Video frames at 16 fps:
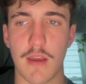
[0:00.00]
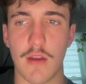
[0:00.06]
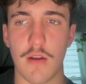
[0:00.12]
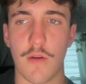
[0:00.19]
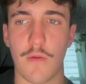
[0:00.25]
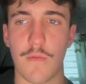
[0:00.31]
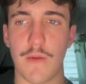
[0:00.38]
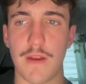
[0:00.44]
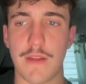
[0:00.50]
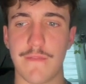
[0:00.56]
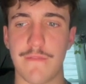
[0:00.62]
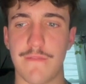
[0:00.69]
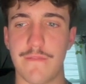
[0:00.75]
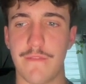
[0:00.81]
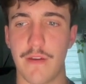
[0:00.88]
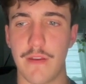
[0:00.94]
already
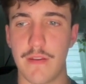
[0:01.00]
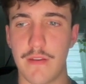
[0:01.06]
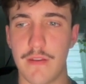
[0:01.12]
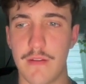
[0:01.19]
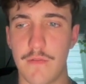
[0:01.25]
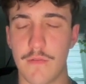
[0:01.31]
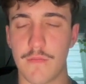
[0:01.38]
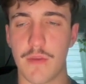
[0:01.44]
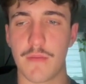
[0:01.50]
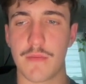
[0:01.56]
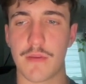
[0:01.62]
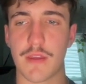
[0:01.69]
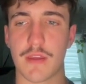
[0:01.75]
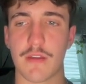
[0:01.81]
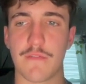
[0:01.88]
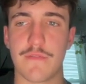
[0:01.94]
funded, or maybe
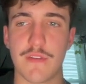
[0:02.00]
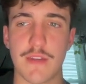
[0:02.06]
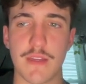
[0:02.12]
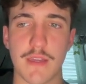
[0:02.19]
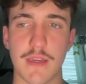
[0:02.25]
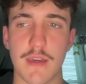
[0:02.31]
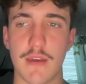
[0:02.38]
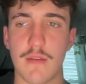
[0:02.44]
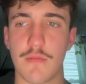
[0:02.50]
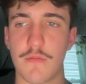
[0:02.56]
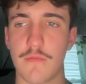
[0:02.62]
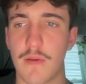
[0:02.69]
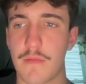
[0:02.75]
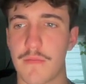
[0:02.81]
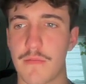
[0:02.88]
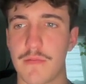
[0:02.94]
like a 50K
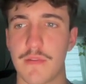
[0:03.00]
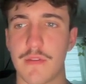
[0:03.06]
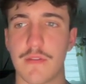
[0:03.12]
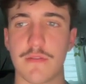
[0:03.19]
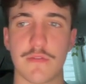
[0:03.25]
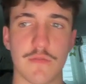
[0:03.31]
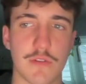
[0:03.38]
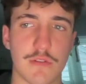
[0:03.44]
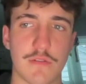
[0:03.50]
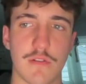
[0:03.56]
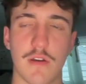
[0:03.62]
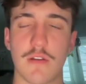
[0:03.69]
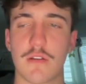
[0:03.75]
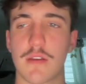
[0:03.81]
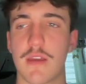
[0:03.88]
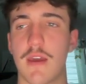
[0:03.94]
probably, then switch to
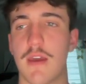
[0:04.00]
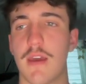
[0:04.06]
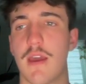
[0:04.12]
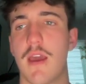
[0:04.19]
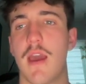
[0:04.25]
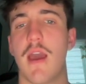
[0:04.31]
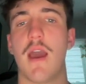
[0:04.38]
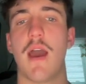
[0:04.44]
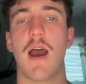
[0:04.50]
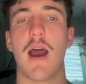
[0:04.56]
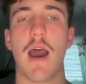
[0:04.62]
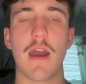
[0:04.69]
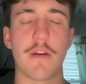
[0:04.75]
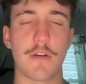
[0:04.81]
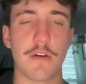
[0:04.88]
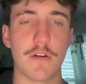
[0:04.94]
100K. I
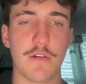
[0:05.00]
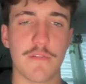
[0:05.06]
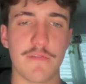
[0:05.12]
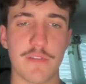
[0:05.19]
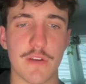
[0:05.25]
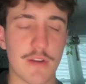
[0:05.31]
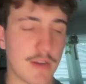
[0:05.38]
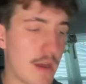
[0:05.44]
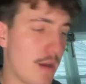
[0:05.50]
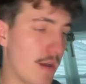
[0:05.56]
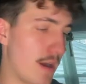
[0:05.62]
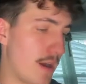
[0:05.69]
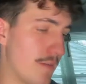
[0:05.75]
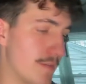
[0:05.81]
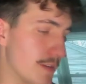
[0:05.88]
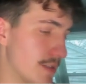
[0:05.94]
don't know. I'll figure it out
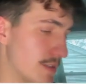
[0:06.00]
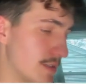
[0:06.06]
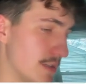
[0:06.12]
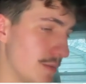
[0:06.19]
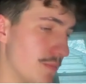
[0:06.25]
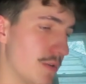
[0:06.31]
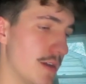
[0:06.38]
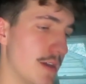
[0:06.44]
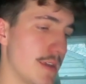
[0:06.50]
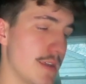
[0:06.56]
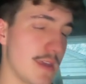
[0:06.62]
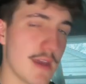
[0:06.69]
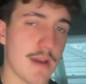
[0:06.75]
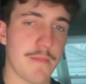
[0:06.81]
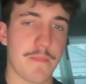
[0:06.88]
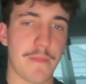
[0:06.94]
obviously, but yeah,